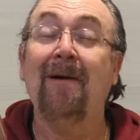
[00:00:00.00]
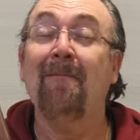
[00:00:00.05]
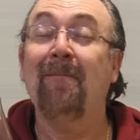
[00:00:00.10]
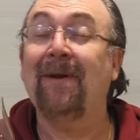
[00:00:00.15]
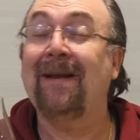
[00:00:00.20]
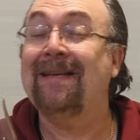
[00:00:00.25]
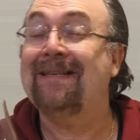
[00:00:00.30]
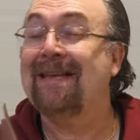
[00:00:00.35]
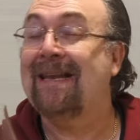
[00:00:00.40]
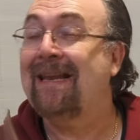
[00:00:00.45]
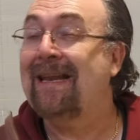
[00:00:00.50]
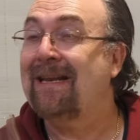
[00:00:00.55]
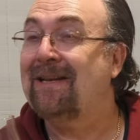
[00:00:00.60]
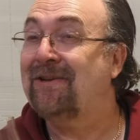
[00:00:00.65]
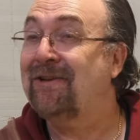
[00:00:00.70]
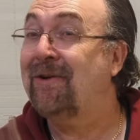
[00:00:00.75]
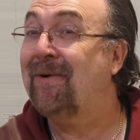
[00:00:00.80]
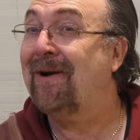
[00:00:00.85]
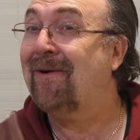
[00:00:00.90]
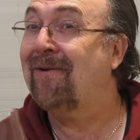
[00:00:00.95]
it's a little
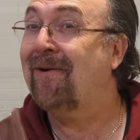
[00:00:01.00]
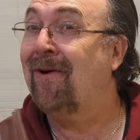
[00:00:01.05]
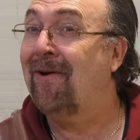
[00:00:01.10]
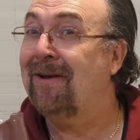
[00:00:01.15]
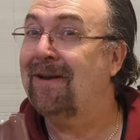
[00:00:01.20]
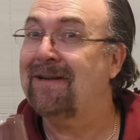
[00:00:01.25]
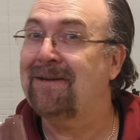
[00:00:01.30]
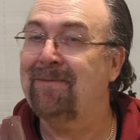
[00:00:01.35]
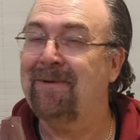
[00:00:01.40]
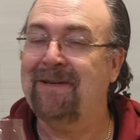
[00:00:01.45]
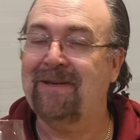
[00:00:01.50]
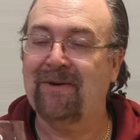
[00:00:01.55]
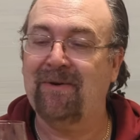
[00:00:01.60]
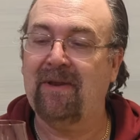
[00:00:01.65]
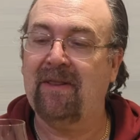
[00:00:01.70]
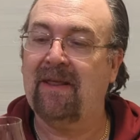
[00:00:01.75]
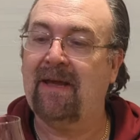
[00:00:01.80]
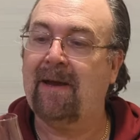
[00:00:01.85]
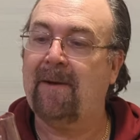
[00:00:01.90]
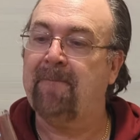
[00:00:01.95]
too alcoholic to be
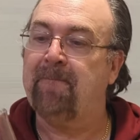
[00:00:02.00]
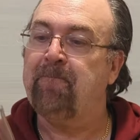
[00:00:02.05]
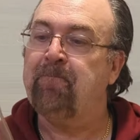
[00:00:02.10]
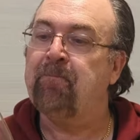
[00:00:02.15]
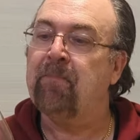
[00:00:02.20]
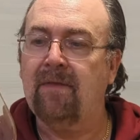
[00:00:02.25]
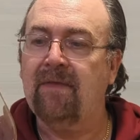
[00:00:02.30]
doing that.